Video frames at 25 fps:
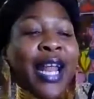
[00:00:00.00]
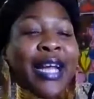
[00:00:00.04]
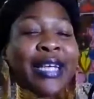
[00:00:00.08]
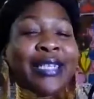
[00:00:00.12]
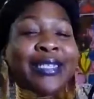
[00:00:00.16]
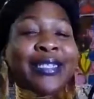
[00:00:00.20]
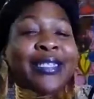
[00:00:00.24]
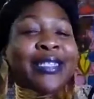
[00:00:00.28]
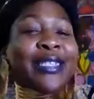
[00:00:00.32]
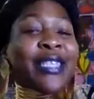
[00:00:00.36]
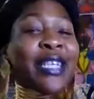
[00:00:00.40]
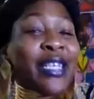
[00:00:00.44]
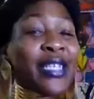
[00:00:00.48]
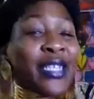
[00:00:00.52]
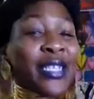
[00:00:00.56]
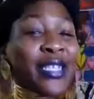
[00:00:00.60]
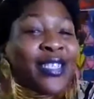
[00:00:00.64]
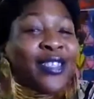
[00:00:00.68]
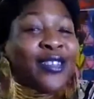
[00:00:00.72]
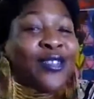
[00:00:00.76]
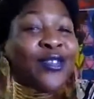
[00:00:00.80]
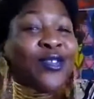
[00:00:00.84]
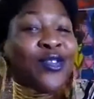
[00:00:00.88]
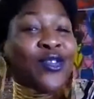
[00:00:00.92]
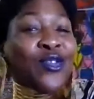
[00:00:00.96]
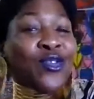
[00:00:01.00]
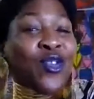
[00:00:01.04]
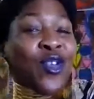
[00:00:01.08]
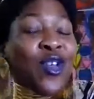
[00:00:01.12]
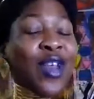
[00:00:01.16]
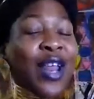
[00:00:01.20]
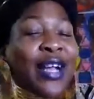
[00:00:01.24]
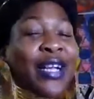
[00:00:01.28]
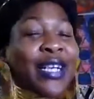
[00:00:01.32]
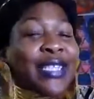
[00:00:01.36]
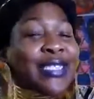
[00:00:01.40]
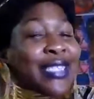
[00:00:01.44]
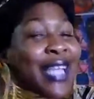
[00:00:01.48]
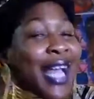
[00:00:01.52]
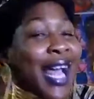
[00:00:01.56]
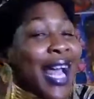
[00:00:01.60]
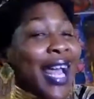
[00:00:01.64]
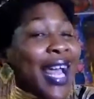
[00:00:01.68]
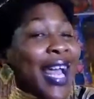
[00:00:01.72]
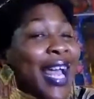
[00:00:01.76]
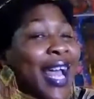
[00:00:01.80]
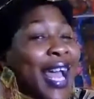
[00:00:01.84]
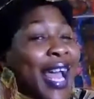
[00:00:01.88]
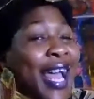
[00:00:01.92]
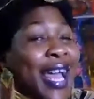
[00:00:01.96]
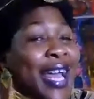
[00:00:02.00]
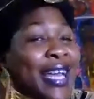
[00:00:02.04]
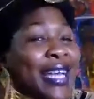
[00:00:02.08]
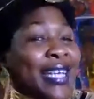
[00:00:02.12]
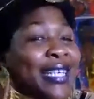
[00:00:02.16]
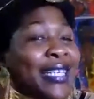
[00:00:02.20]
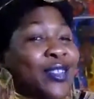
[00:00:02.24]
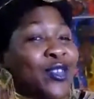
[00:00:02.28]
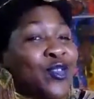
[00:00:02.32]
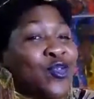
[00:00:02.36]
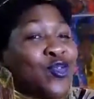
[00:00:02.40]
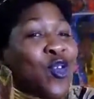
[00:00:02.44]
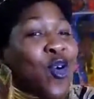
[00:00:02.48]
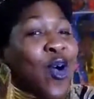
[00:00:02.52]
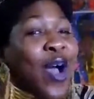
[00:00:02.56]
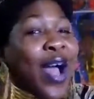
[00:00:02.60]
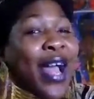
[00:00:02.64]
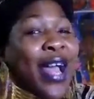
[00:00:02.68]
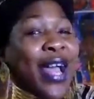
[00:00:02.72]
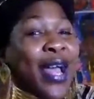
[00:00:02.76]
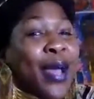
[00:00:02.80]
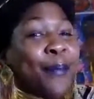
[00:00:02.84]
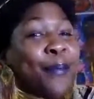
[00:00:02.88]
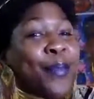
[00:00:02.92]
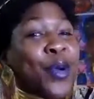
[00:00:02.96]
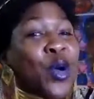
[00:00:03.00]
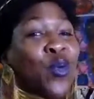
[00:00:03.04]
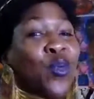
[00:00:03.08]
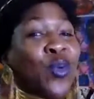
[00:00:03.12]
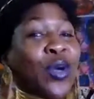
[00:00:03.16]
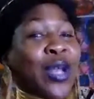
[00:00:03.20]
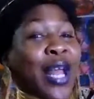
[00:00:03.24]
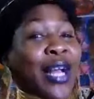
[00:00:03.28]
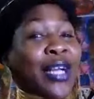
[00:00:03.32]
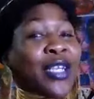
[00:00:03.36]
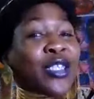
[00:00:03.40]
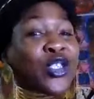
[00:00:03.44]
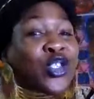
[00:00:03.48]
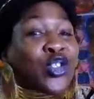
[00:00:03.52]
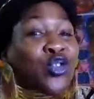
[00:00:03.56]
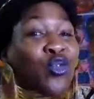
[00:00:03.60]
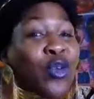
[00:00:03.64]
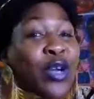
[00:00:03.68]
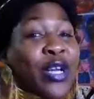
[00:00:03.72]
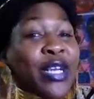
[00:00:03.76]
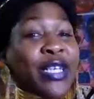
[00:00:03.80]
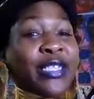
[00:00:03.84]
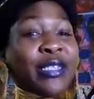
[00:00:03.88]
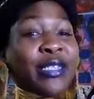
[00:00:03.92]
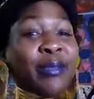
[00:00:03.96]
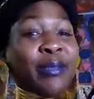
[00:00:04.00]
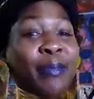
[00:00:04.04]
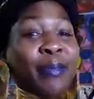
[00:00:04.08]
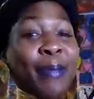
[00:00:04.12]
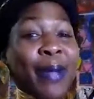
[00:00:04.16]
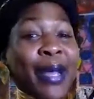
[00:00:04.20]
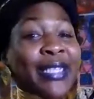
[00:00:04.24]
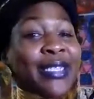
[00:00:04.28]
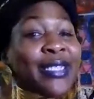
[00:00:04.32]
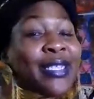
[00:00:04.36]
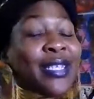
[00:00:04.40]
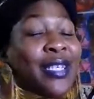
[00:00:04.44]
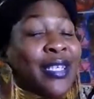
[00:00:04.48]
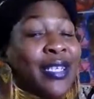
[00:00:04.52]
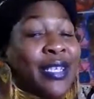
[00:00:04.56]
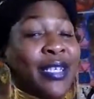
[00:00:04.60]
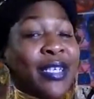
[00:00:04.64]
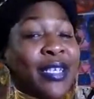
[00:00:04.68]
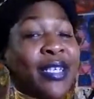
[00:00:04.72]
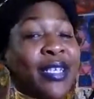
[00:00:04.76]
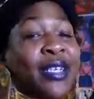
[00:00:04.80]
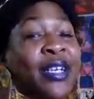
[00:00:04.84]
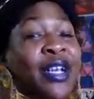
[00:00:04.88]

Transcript: cis, because I had been with like a trans masculine,